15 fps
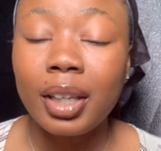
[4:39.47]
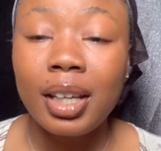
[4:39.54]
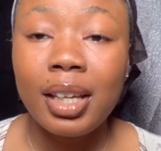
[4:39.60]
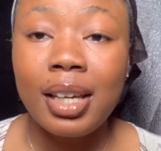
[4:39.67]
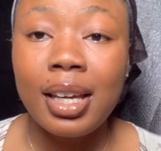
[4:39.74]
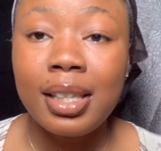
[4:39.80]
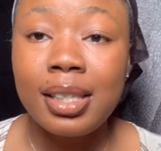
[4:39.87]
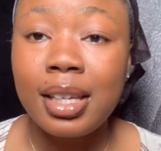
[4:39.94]

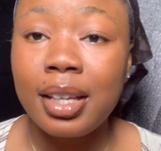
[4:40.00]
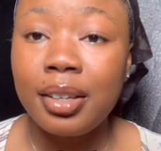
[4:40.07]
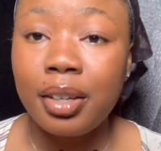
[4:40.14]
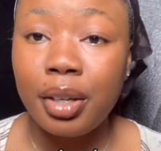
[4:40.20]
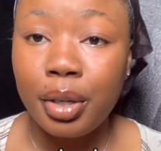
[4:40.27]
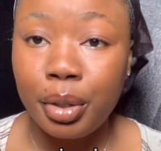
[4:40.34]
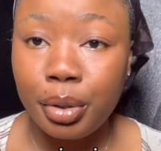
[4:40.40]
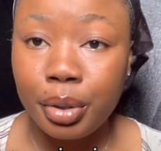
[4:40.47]
Get an
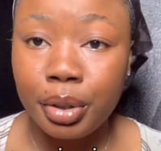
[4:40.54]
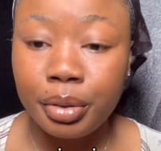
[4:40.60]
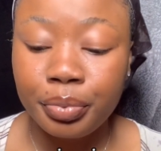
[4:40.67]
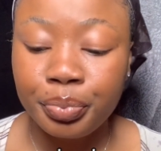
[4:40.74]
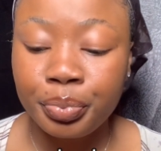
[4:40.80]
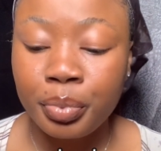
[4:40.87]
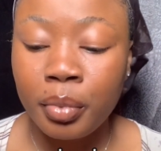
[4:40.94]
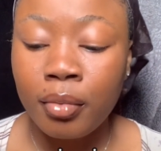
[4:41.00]
iron,
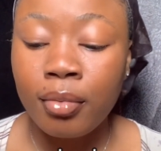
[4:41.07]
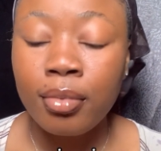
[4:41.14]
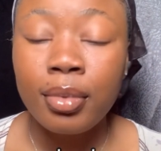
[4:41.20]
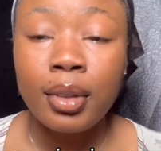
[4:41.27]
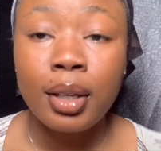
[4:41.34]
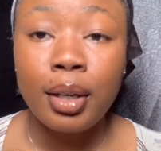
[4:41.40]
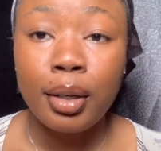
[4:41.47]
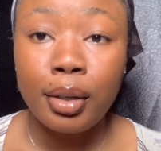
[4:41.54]

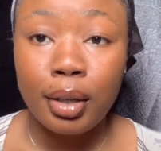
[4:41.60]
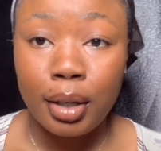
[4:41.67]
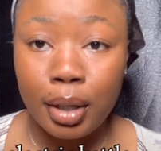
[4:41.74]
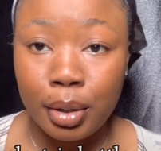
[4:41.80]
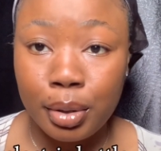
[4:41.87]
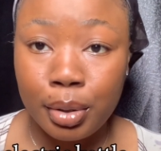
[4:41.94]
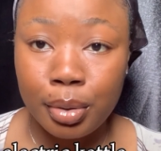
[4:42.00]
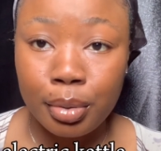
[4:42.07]
a
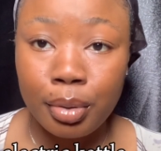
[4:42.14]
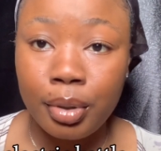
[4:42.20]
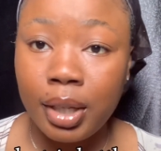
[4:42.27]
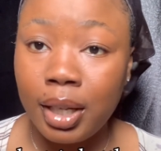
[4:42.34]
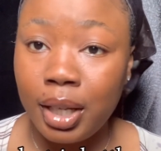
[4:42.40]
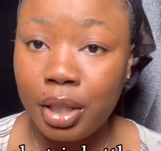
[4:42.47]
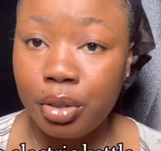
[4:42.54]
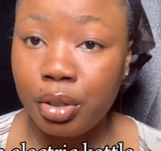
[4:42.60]
kettle,
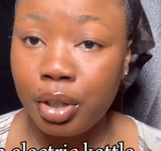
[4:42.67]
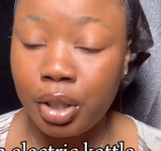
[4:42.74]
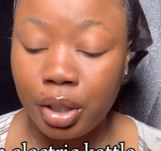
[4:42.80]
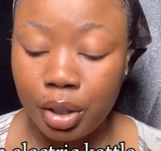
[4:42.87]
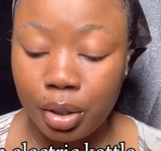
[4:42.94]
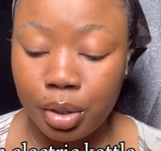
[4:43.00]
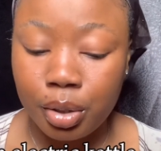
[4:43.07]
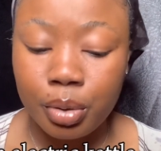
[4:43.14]
electric
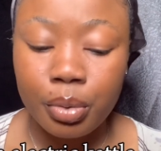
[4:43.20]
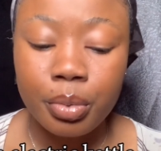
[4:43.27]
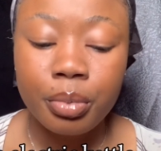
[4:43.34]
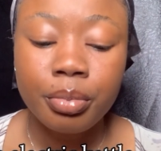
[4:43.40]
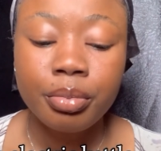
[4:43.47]
kettle,